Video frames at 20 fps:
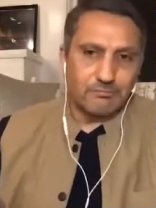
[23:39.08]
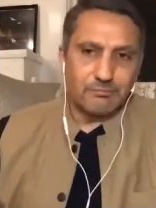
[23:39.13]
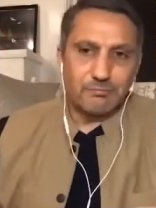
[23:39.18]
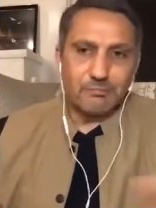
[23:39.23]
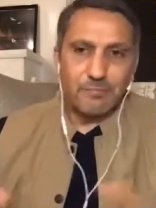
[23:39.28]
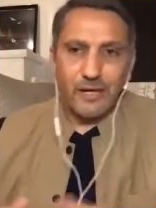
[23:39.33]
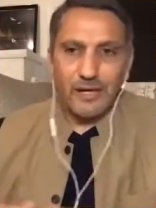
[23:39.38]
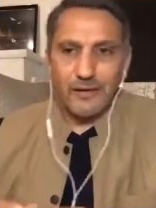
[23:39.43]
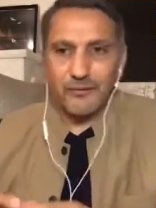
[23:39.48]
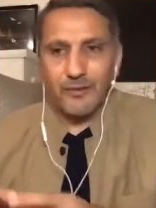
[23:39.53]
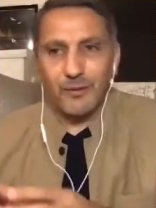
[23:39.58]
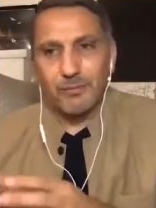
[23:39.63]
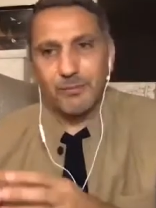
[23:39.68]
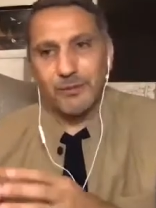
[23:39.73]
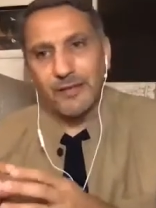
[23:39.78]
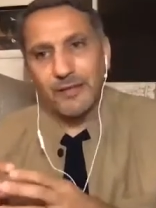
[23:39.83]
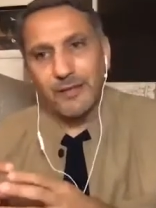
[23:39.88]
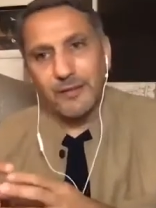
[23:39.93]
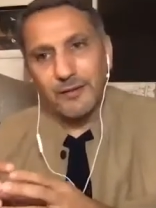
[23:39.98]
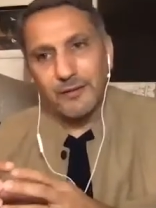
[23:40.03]

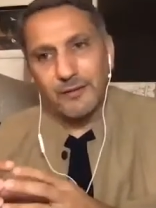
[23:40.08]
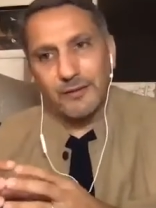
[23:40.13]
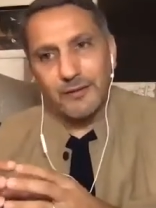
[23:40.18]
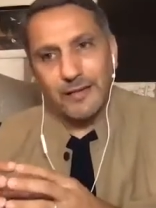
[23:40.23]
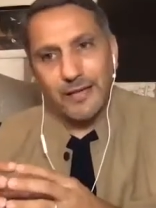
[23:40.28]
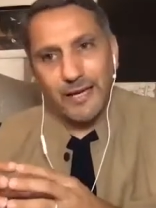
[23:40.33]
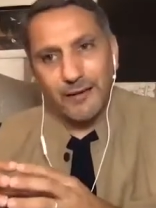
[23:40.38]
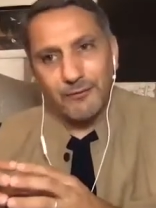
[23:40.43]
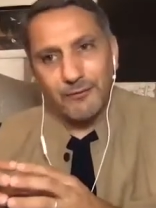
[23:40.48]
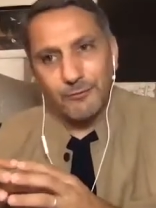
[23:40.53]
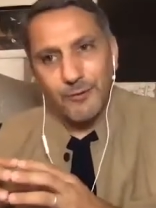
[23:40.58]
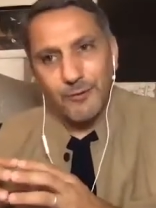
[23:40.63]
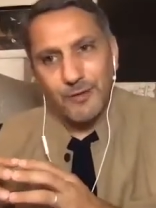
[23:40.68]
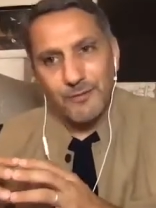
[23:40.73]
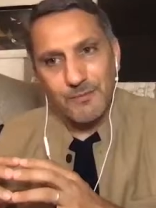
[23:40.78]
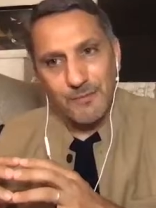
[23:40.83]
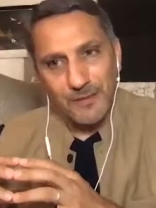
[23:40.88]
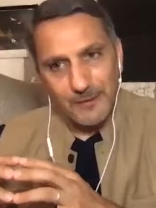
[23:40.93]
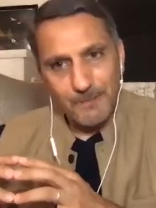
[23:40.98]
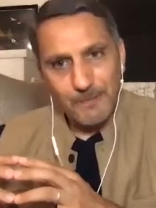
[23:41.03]
possibly here laugh with
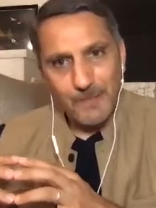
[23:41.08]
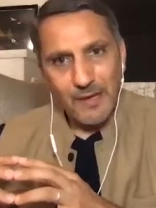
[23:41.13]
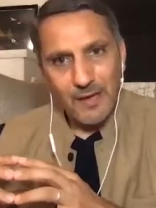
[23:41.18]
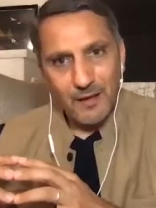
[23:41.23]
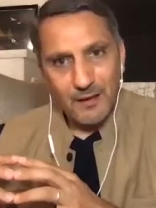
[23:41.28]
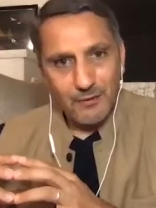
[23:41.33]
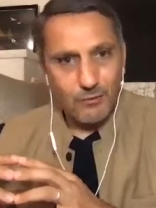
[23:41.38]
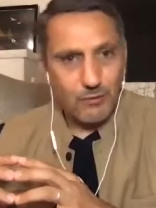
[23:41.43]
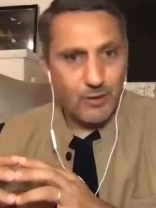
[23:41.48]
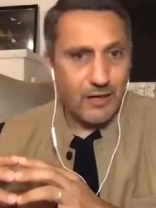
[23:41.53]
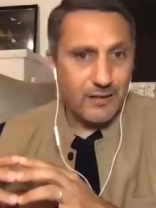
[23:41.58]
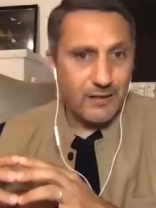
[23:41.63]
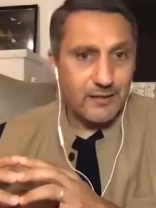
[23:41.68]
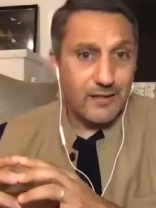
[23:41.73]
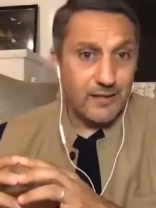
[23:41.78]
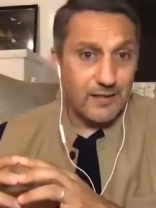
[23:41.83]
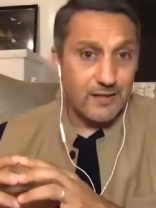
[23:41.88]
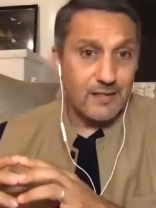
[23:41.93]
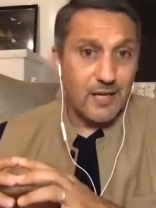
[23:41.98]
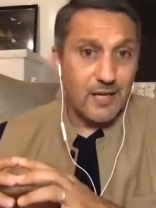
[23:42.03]
me, ride
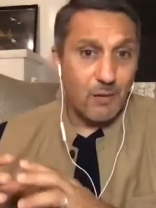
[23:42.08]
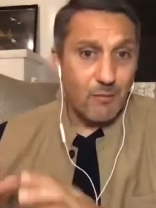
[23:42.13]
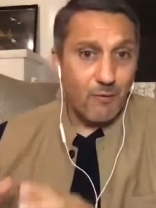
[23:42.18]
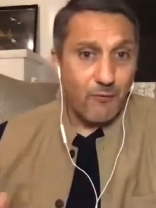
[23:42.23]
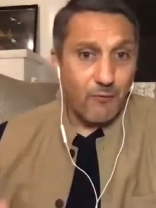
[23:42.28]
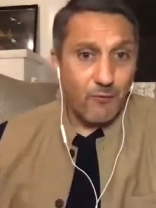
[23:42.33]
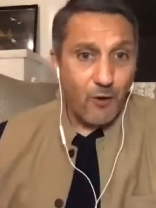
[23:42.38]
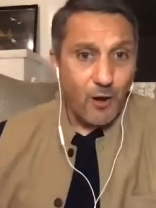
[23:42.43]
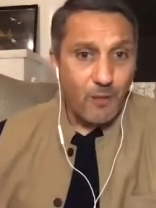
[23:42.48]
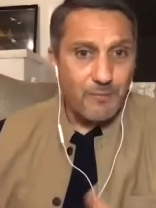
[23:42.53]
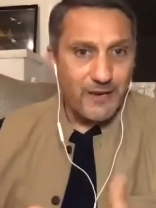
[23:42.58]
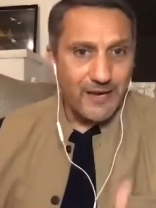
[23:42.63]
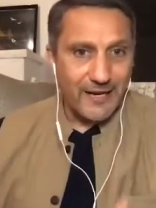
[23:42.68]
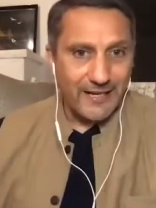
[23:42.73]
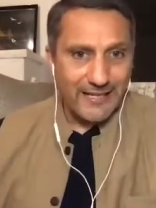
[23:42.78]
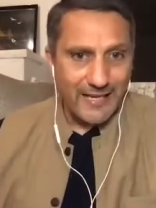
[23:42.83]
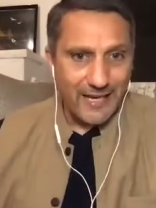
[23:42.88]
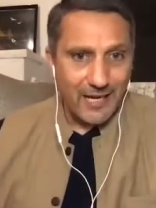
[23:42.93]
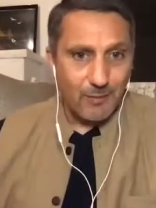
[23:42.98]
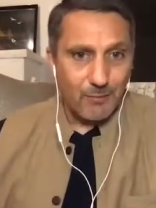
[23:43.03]
the Islamophobia
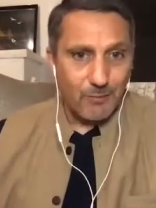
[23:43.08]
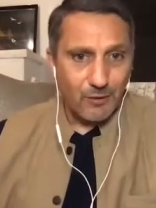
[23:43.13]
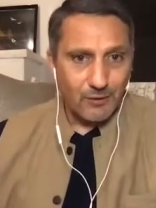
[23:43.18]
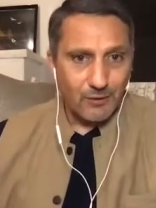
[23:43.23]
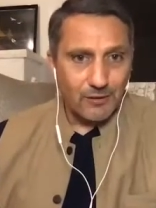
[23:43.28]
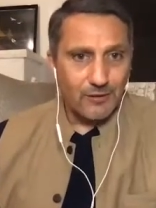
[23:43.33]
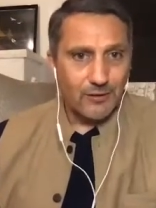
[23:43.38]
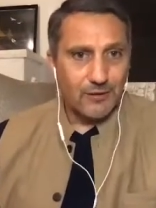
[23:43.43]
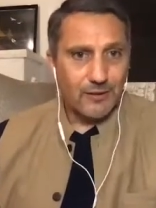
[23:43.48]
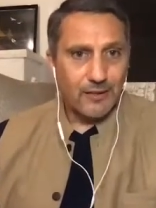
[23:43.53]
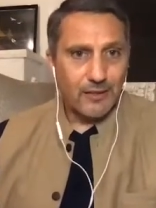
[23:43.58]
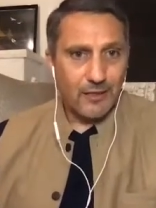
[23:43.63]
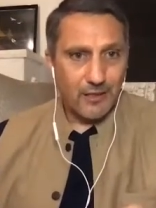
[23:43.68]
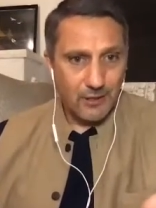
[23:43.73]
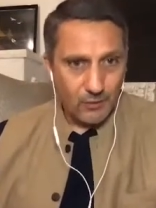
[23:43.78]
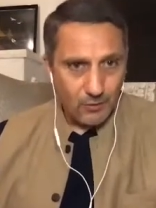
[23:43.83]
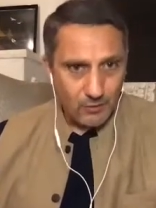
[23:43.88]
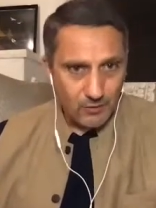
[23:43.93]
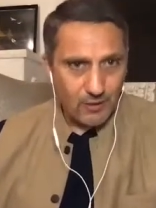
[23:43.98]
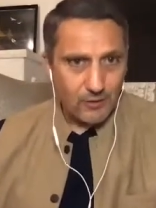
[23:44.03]
camel
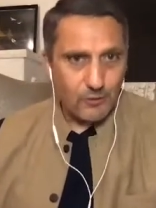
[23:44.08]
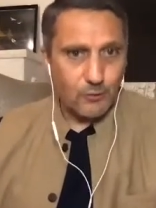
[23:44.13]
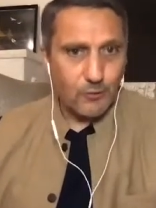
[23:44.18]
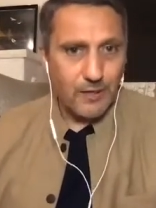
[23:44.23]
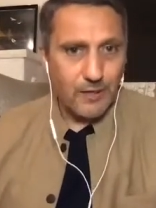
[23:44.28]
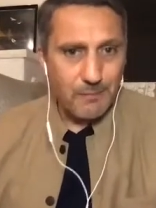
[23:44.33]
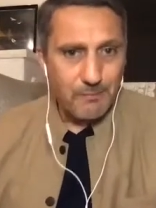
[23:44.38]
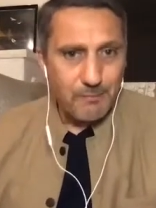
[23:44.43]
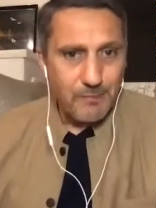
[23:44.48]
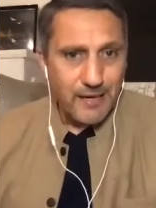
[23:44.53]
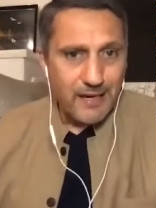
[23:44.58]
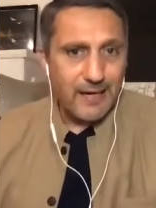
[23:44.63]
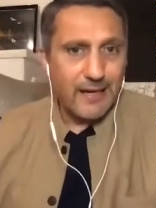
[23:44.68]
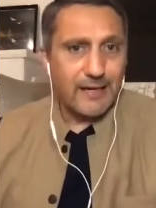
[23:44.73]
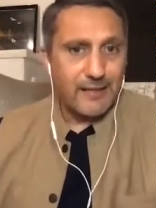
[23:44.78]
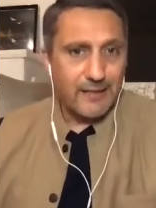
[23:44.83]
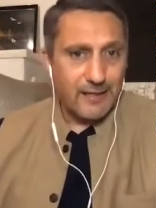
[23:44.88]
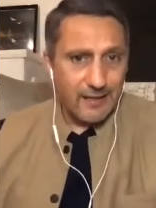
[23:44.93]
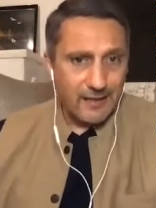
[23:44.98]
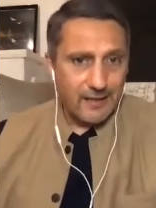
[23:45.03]
in order to come
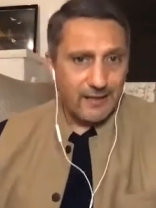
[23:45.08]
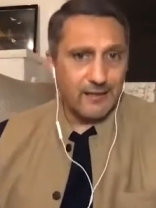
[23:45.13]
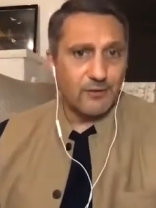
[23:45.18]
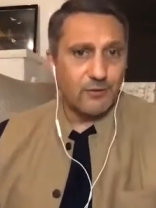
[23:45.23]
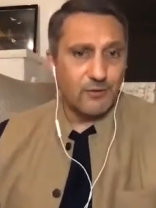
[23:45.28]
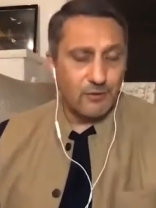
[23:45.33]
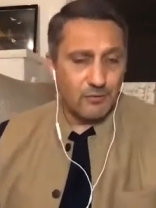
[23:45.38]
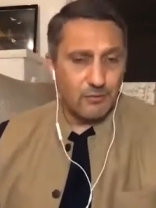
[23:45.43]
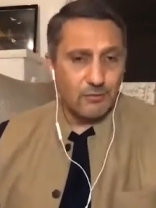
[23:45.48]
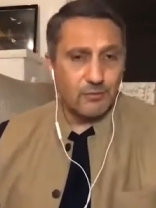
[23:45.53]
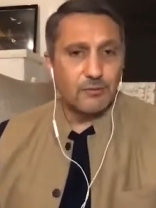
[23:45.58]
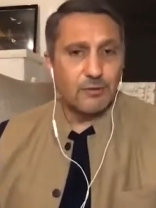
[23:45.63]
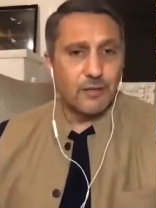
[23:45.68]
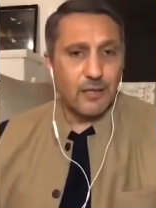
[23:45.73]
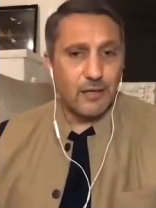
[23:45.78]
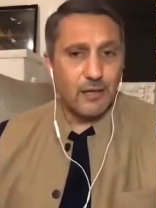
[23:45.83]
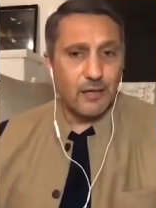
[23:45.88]
back into